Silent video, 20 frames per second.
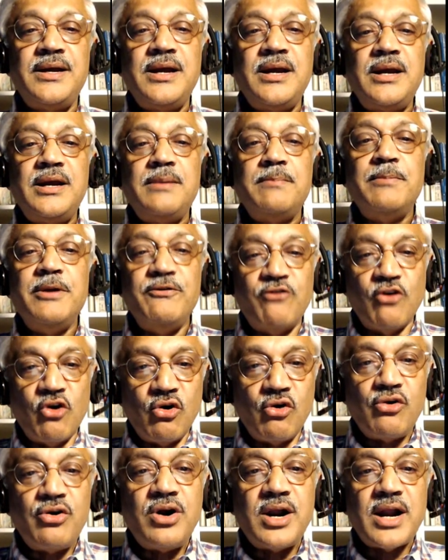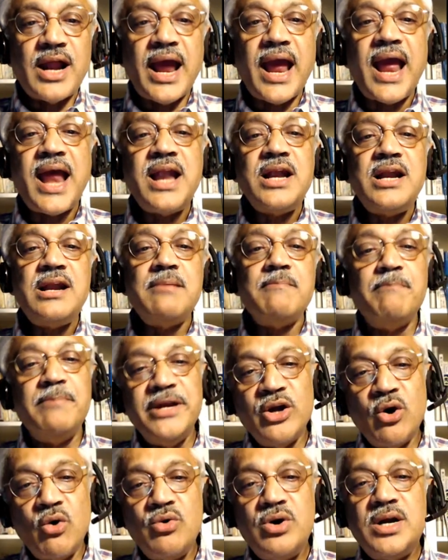Before and
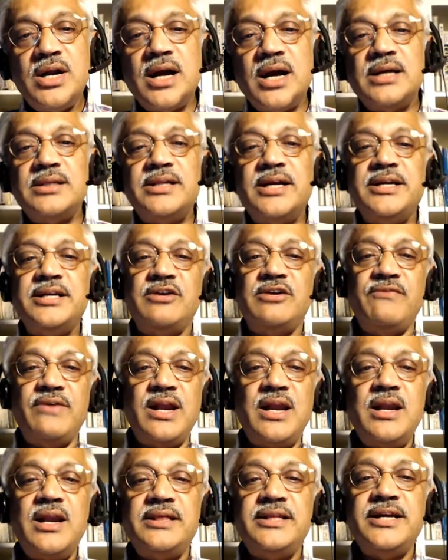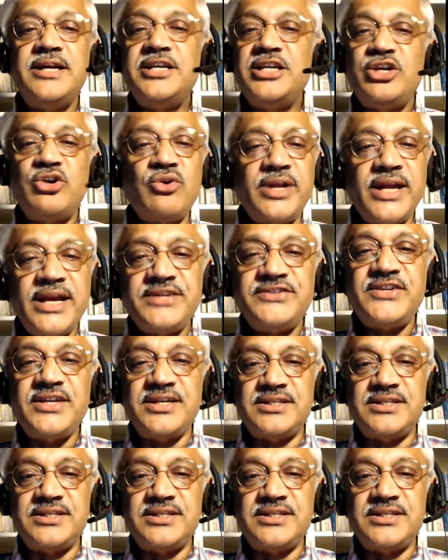beyond the interval, they did not exist.